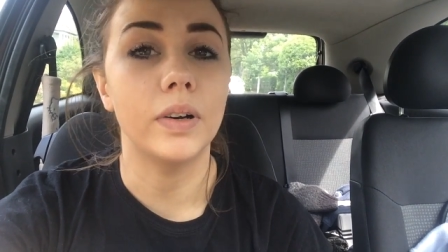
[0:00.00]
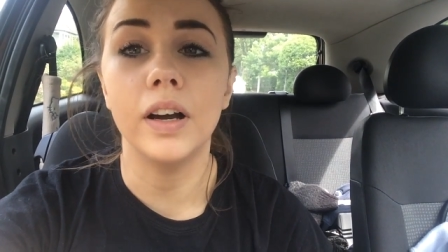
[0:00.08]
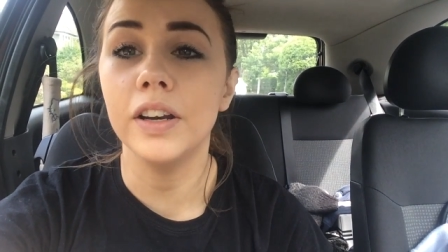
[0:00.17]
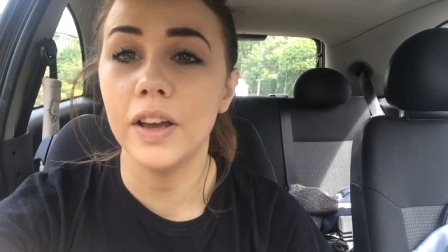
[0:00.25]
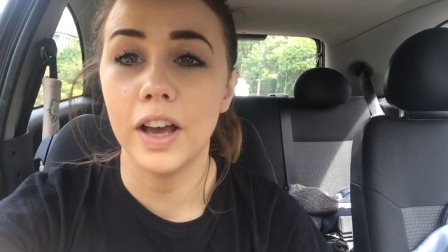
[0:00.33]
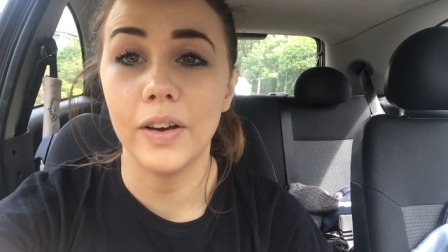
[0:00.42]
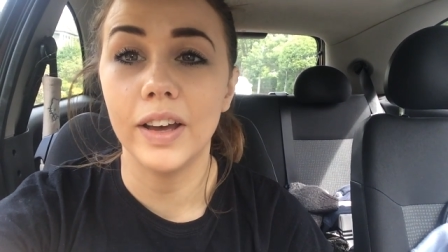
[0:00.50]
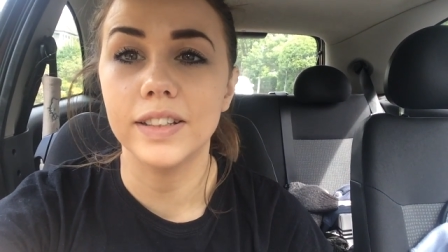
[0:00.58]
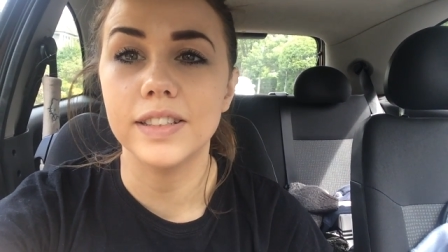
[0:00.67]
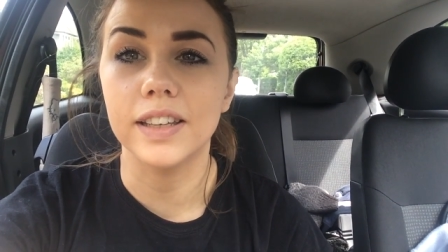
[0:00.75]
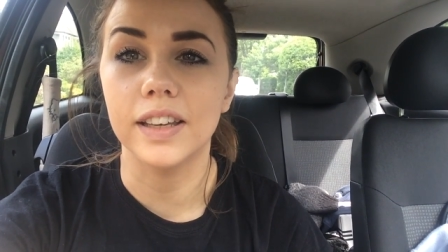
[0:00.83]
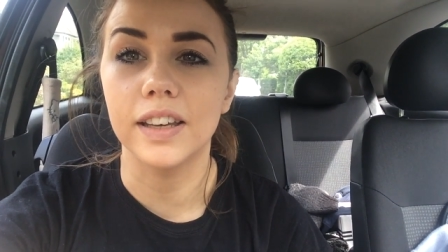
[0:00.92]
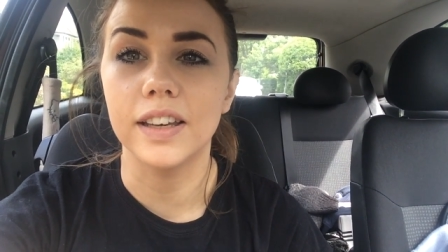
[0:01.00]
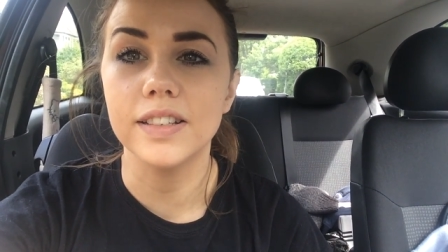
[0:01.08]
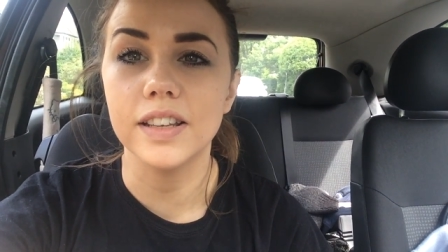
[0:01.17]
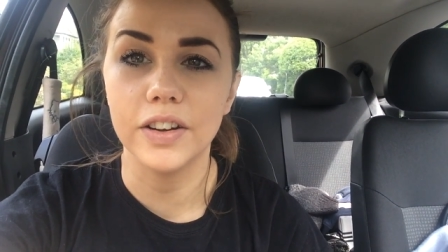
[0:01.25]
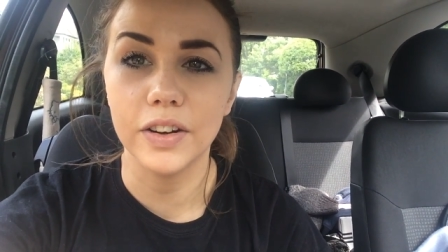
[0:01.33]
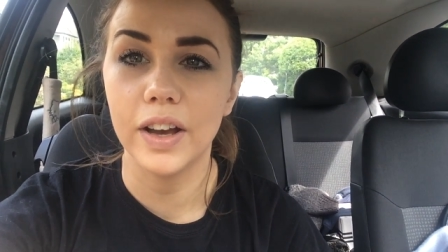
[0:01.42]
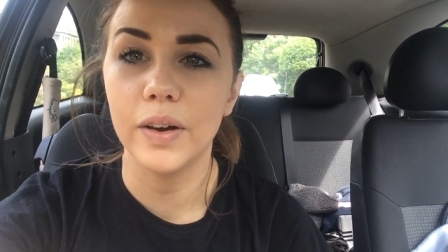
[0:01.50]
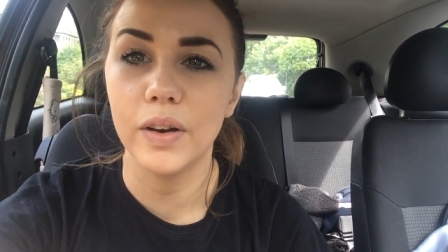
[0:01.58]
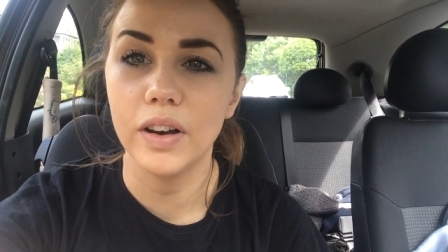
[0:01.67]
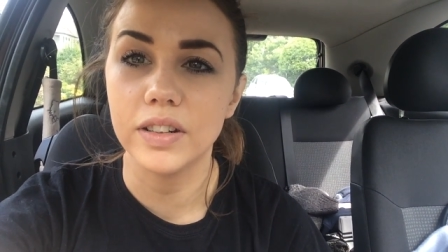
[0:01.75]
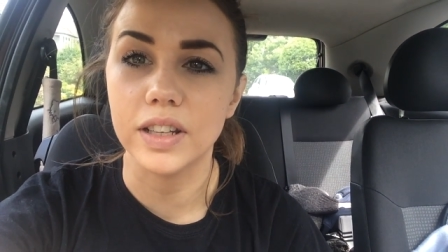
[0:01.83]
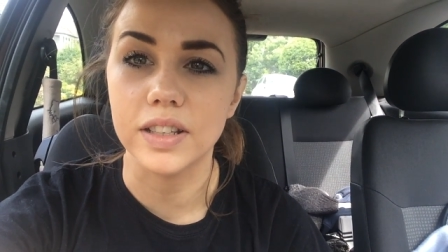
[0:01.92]
I know how hectic it is and I know how
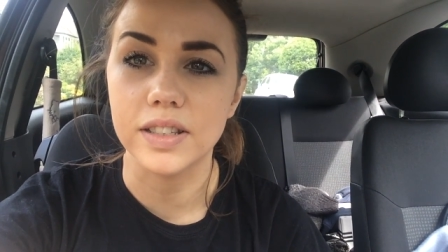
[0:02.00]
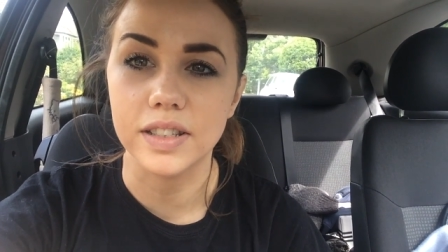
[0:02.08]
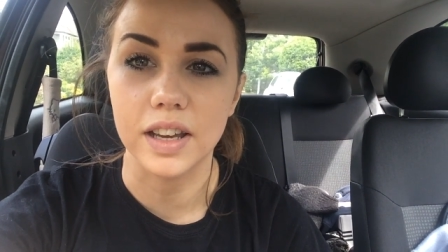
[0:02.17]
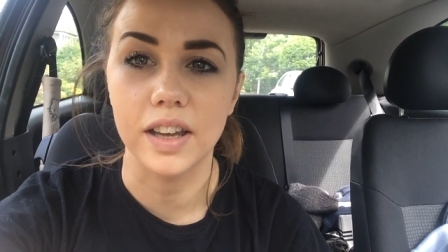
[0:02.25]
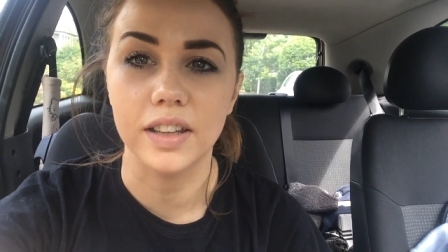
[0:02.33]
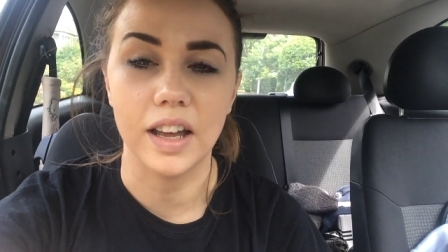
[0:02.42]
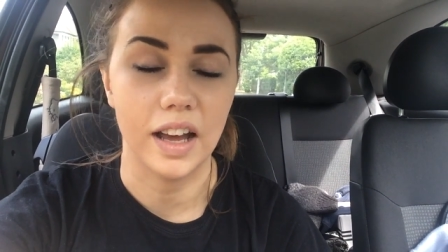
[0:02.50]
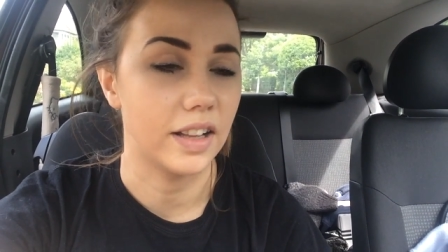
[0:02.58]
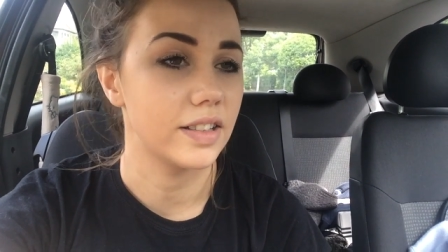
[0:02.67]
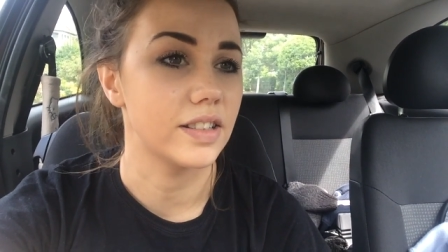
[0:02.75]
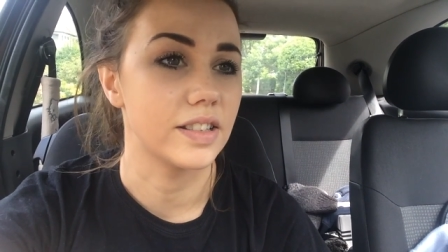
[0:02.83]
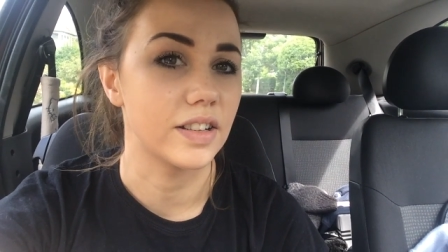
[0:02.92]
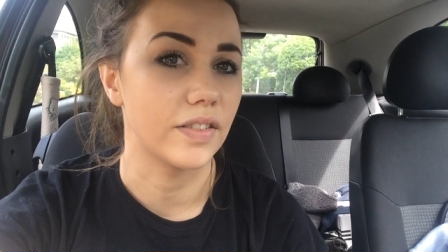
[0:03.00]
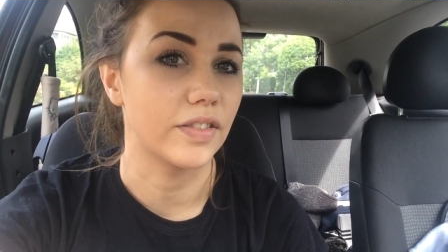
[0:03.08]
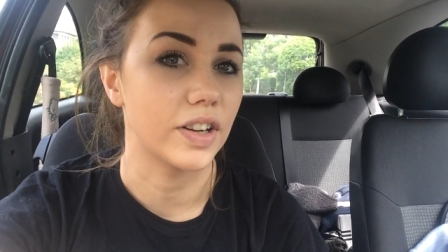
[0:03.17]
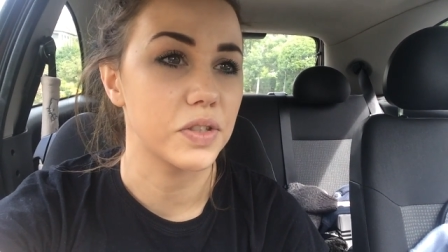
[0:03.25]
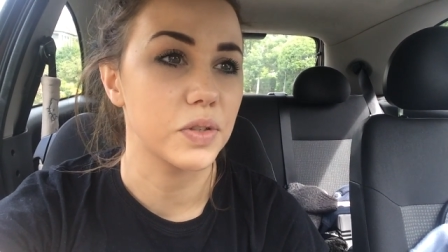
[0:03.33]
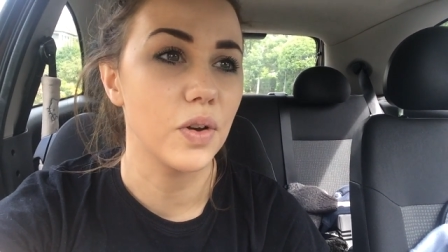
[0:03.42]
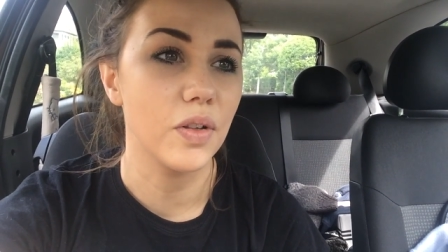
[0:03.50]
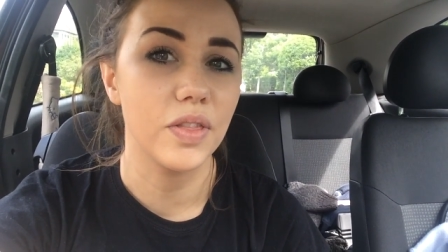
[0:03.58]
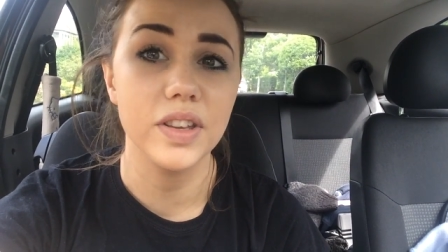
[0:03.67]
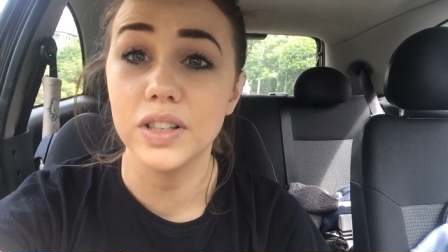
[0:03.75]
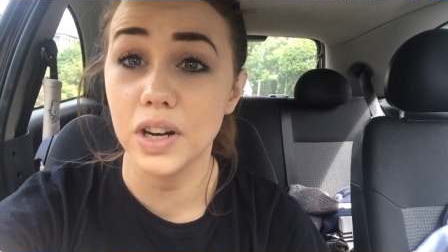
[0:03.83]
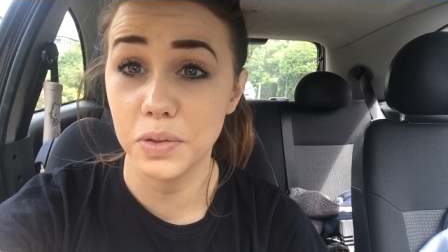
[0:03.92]
hard it is to get hats and stuff for Ascot
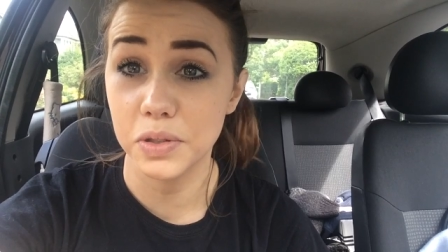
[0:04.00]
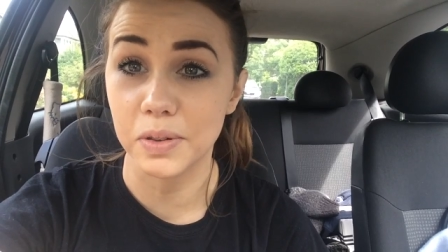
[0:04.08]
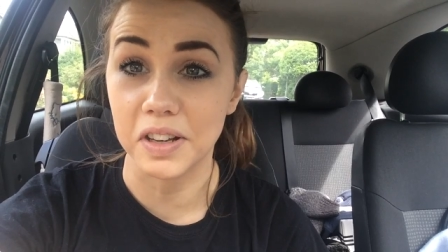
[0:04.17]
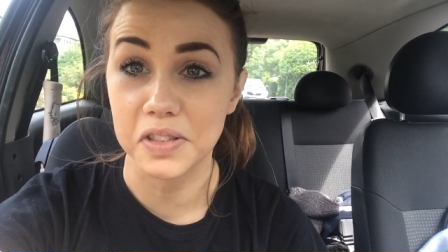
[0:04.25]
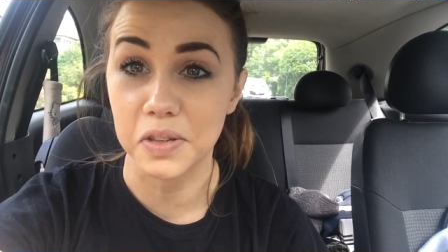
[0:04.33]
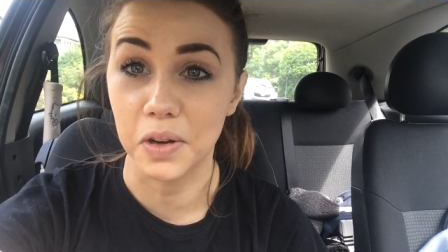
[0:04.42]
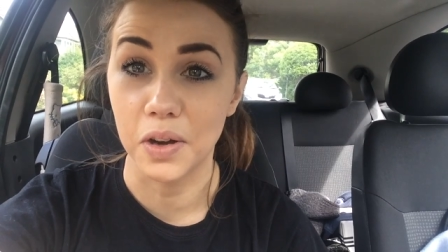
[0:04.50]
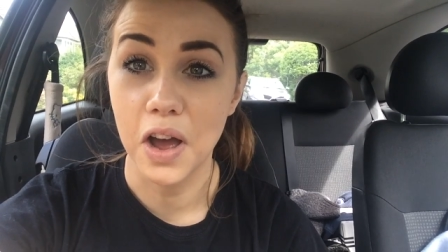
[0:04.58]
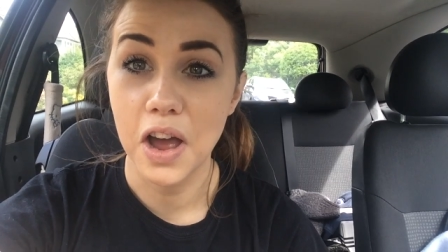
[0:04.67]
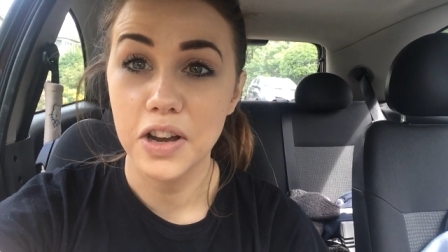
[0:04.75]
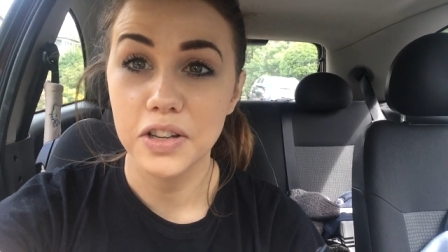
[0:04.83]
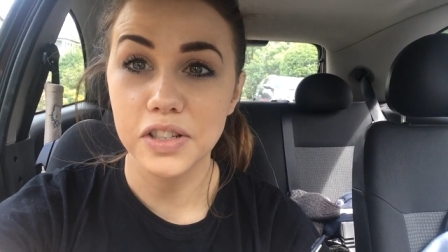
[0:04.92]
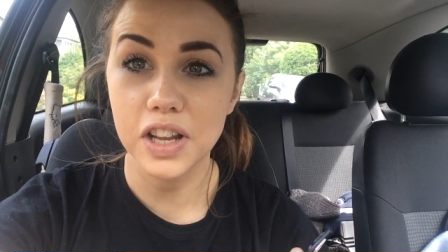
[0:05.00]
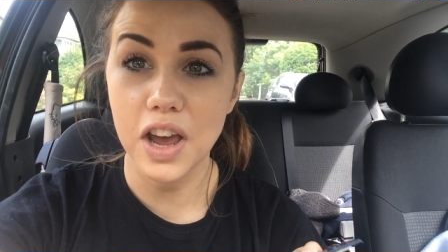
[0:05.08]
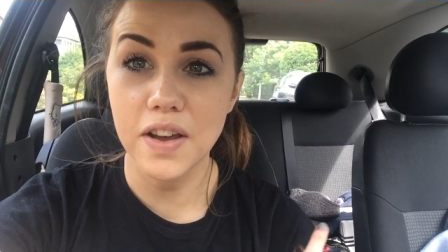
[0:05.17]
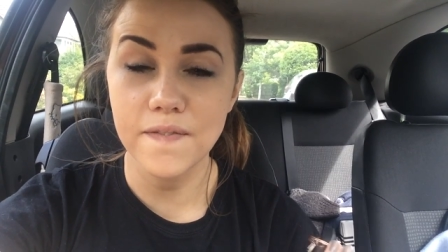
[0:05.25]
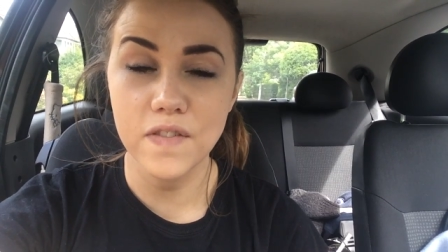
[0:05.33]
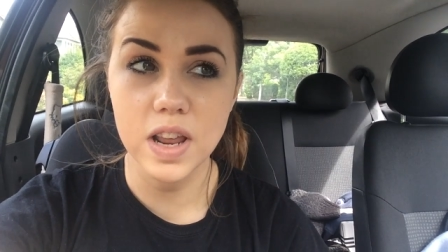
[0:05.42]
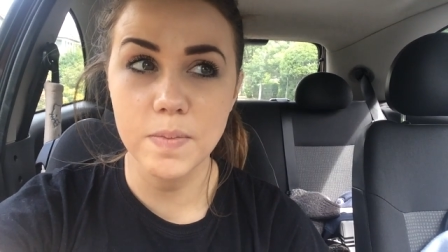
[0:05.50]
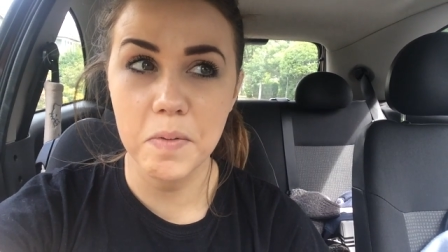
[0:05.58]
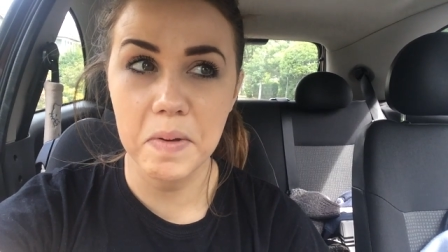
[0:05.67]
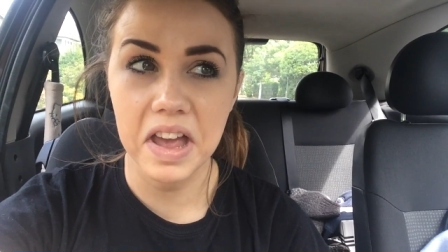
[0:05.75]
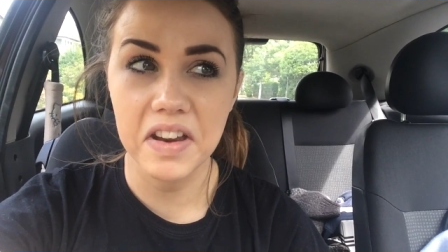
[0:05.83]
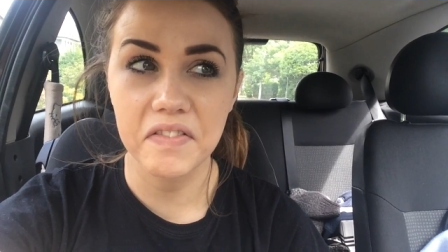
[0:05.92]
this close to Ascot. So fully
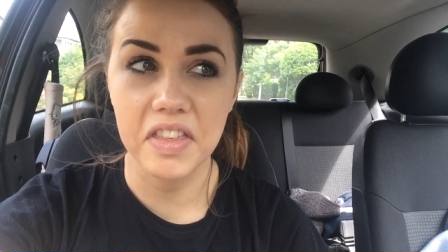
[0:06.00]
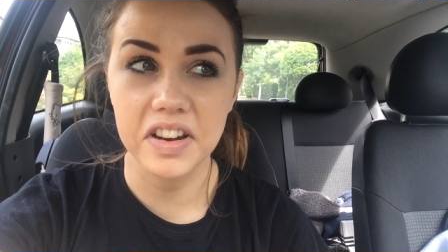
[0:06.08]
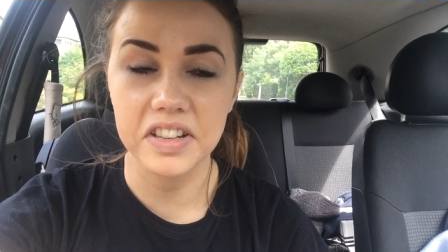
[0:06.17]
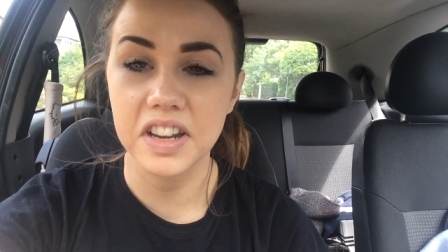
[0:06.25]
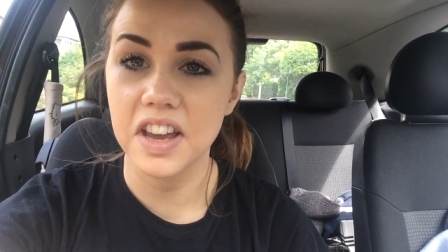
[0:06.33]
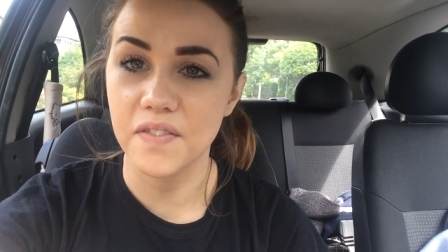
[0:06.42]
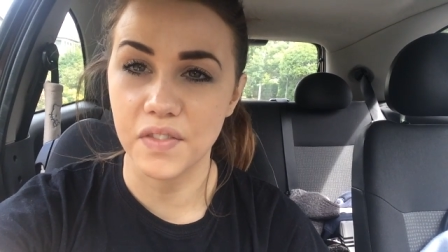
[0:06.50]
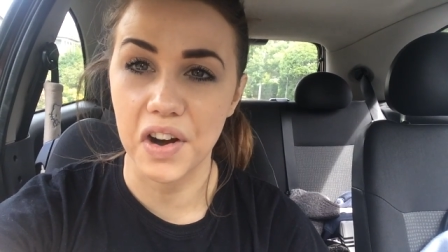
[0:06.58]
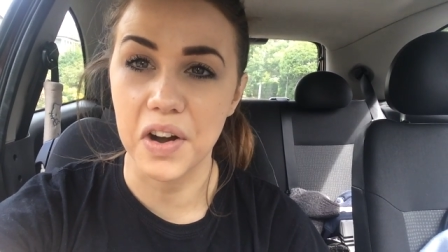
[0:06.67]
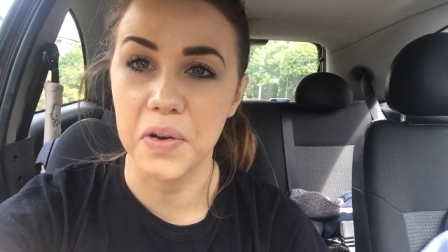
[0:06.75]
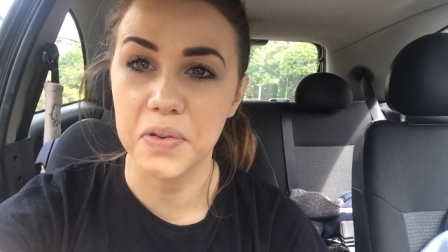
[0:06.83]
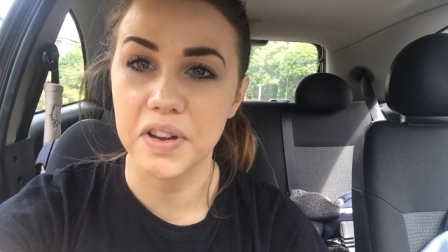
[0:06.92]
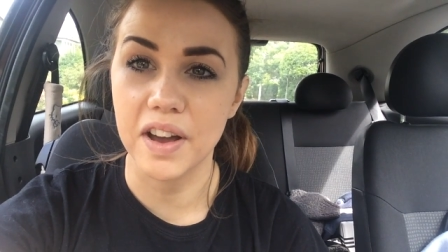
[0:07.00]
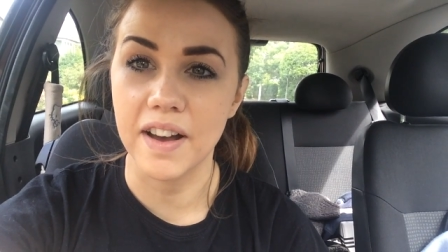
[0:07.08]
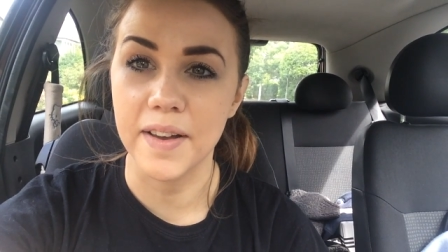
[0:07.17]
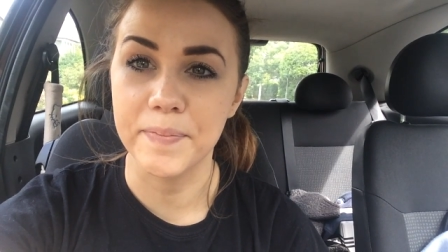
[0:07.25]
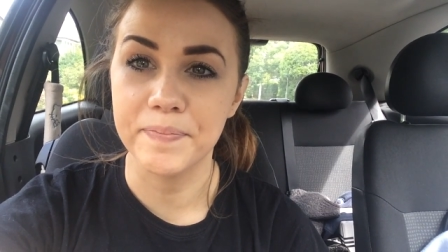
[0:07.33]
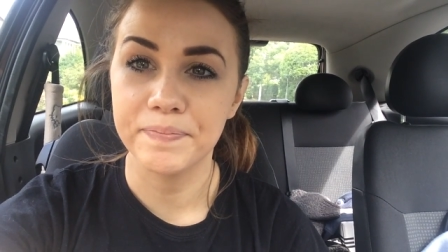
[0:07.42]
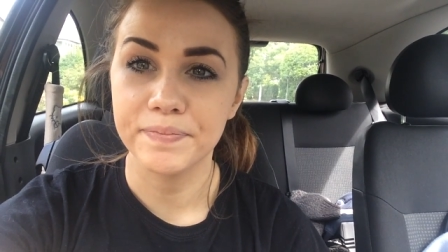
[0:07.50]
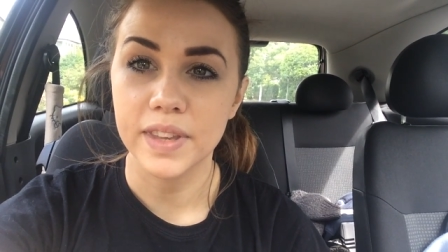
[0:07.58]
prepared for that to take a very long time.